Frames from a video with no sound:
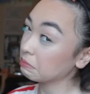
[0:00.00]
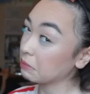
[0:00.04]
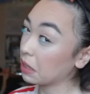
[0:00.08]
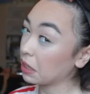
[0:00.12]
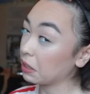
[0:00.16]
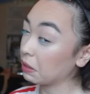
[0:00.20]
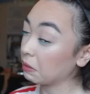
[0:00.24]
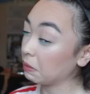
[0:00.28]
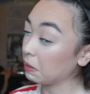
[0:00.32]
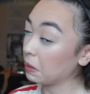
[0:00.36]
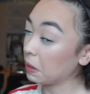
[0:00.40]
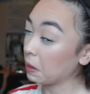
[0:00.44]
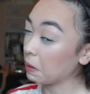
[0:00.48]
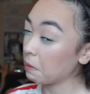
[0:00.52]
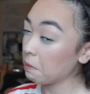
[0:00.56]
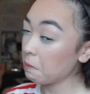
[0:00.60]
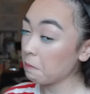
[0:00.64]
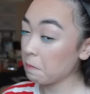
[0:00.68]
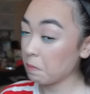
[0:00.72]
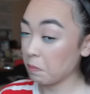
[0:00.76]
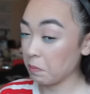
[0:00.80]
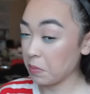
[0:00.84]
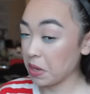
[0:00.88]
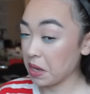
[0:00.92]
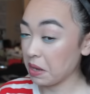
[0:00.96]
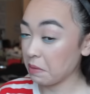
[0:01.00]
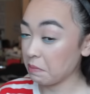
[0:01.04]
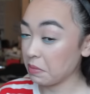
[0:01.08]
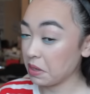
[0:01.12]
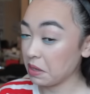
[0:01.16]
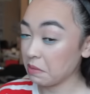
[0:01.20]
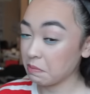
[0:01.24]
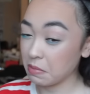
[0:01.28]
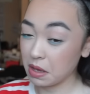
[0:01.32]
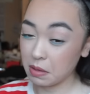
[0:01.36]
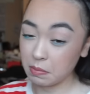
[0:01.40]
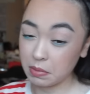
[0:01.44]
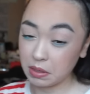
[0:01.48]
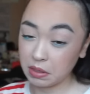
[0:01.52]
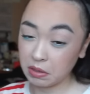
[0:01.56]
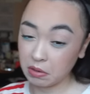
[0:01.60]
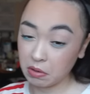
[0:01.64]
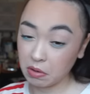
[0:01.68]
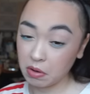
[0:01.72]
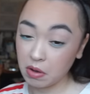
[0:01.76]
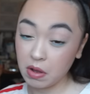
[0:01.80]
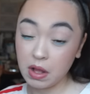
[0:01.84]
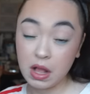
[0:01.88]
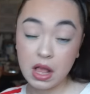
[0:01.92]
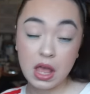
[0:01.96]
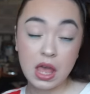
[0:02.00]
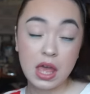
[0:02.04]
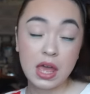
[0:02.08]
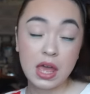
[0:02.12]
I don't know, maybe, maybe not.